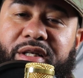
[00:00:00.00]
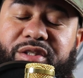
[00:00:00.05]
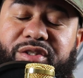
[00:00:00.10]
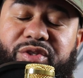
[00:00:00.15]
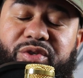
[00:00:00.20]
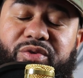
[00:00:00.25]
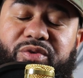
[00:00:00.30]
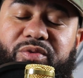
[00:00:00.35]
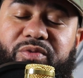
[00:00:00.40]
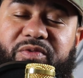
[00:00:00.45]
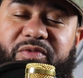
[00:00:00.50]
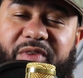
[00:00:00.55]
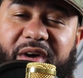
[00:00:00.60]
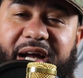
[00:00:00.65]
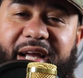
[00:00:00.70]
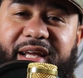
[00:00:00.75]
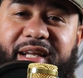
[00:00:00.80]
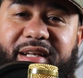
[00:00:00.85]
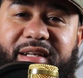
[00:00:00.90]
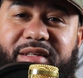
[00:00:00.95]
to
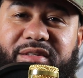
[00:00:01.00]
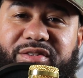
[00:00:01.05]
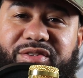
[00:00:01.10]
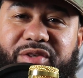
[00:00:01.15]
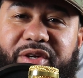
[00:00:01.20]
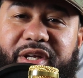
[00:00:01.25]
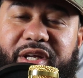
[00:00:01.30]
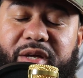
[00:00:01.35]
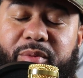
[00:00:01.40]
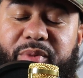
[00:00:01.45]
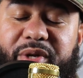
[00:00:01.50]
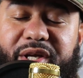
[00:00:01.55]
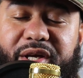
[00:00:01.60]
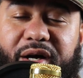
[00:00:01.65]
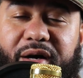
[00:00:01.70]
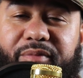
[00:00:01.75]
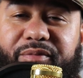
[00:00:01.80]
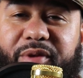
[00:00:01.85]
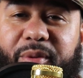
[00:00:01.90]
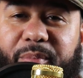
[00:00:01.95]
fight so he could
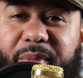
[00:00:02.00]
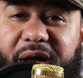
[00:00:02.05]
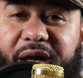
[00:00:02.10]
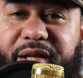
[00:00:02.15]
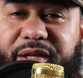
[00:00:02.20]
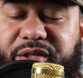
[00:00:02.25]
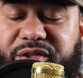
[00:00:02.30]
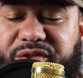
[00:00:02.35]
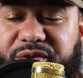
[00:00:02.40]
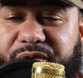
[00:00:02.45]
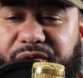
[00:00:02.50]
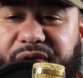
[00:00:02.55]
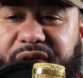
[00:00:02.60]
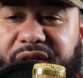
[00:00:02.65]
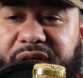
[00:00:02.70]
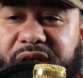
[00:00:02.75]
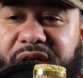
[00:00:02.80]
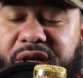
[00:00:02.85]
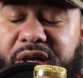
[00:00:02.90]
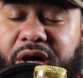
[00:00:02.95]
become the mandatory.
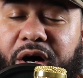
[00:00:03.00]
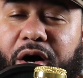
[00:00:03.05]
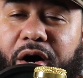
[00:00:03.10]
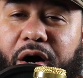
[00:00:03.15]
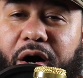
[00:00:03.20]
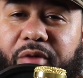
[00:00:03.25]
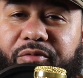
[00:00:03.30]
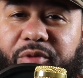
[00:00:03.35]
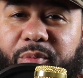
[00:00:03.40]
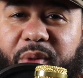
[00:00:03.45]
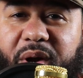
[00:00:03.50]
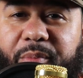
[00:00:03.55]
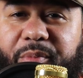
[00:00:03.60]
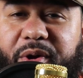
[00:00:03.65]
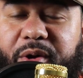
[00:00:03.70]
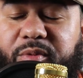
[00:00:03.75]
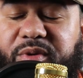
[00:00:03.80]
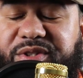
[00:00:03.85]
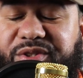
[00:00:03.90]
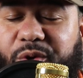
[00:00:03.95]
Um, remember,
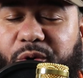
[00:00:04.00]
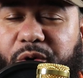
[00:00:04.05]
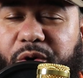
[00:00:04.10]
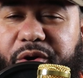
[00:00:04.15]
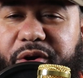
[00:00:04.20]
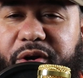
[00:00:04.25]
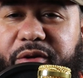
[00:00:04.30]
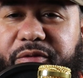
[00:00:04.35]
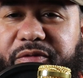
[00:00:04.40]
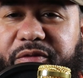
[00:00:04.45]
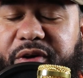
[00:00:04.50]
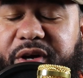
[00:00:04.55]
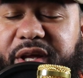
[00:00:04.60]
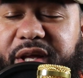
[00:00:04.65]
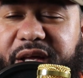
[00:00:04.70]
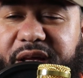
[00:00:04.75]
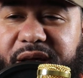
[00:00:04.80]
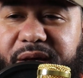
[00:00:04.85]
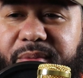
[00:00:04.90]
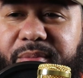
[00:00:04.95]
it was ordered for
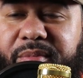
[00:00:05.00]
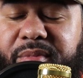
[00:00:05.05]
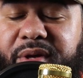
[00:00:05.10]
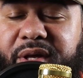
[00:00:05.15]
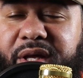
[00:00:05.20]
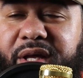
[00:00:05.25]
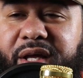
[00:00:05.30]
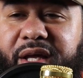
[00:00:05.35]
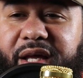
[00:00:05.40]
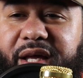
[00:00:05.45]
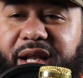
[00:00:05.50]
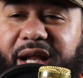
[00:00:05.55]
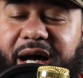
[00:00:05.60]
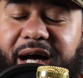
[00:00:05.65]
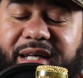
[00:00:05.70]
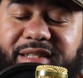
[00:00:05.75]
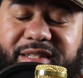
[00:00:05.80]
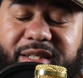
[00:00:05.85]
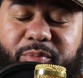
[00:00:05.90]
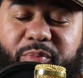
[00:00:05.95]
him and
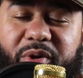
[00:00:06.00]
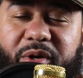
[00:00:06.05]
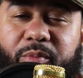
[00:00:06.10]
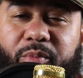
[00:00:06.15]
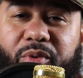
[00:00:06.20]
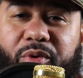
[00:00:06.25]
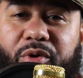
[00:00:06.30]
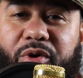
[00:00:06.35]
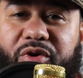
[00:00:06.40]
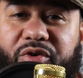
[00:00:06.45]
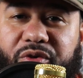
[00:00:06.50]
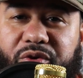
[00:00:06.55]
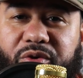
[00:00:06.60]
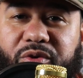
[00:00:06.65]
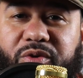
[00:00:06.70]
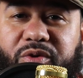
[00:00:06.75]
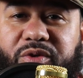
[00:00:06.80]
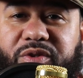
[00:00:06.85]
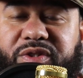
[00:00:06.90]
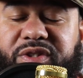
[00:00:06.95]
Isaac Pitbull
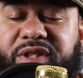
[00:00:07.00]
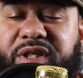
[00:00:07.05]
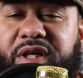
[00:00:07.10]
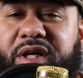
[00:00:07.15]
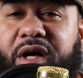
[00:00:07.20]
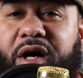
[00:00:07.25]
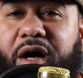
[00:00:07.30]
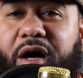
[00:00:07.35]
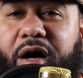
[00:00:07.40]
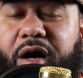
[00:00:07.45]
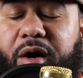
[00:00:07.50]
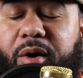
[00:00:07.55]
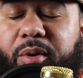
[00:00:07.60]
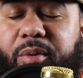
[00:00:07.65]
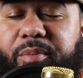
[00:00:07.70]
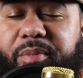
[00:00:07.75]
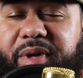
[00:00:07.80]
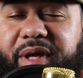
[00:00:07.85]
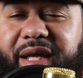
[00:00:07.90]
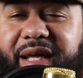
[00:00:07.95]
Cruz.
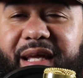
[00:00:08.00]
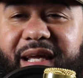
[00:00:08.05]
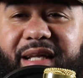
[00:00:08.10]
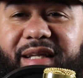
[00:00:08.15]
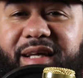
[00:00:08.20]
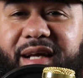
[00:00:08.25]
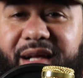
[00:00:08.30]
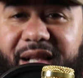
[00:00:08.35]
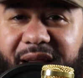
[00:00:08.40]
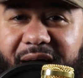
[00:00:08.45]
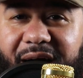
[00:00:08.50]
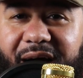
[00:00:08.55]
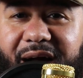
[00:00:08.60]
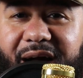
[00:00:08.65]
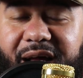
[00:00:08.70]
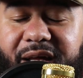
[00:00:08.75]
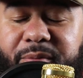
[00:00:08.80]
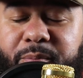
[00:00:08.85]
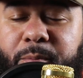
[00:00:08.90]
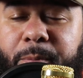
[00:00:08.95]
Um, he
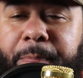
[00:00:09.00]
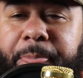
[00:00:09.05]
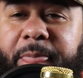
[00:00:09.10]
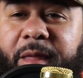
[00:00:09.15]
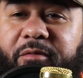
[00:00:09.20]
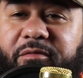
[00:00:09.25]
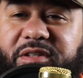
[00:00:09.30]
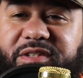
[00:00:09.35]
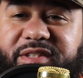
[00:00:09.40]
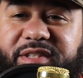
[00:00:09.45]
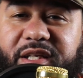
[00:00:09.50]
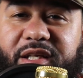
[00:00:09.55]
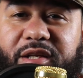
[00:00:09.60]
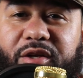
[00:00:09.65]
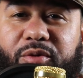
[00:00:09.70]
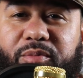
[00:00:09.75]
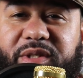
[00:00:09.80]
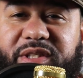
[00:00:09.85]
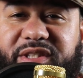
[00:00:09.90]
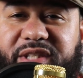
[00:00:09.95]
declined. Vasily
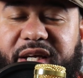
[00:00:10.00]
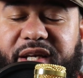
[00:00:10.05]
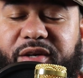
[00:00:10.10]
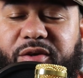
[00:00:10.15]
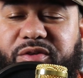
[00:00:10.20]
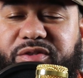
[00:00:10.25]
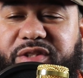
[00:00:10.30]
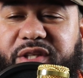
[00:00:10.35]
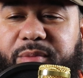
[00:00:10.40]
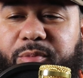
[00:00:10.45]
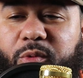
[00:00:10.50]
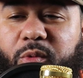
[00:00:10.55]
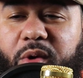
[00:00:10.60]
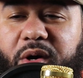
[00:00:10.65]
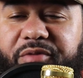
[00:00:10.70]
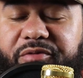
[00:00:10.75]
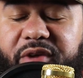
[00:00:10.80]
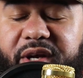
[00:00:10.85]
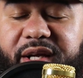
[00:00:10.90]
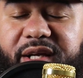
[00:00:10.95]
Lomachenko, the number
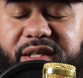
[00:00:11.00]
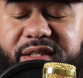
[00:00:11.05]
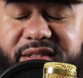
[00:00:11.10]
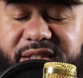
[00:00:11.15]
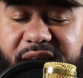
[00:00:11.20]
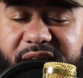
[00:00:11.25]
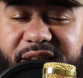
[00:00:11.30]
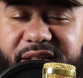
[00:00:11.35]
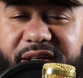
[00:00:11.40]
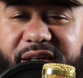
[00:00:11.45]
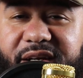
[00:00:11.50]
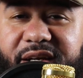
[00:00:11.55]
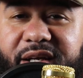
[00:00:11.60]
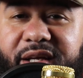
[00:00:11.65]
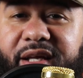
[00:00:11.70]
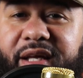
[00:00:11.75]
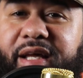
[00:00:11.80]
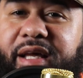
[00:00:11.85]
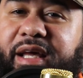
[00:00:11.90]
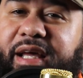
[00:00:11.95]
one ranked contender,
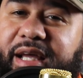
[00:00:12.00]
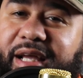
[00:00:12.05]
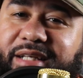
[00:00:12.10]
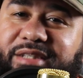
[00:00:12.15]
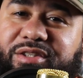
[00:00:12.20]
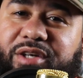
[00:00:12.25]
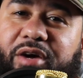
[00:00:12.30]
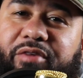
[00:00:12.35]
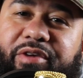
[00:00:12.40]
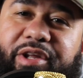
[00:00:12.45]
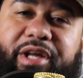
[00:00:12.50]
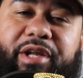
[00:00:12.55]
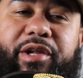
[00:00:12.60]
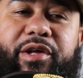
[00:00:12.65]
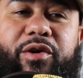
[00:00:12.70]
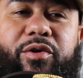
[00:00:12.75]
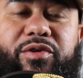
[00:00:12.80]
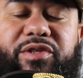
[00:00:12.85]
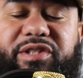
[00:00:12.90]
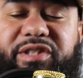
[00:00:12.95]
he's already in
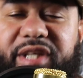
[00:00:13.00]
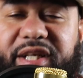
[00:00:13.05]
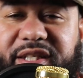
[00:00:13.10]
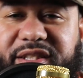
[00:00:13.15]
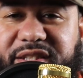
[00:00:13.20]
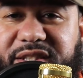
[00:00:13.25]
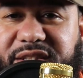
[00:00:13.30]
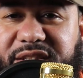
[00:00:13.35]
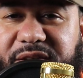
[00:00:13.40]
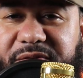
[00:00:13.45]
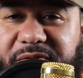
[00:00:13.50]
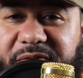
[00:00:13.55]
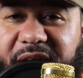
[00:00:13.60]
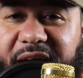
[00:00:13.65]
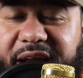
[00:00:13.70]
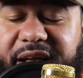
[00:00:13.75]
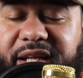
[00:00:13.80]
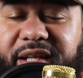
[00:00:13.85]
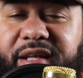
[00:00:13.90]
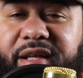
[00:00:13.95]
negotiations to
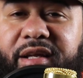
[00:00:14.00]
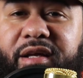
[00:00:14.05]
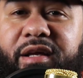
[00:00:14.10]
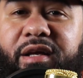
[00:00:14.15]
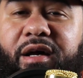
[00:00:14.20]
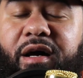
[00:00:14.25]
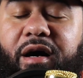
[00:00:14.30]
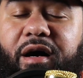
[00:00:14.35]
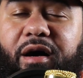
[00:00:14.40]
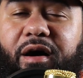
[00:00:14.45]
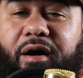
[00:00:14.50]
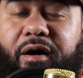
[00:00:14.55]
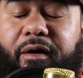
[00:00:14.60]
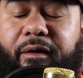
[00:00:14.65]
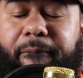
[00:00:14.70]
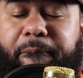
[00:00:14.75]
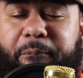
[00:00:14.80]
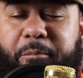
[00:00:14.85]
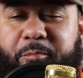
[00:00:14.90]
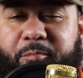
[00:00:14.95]
fight
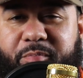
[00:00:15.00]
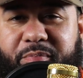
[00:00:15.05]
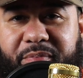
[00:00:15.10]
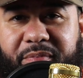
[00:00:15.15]
um,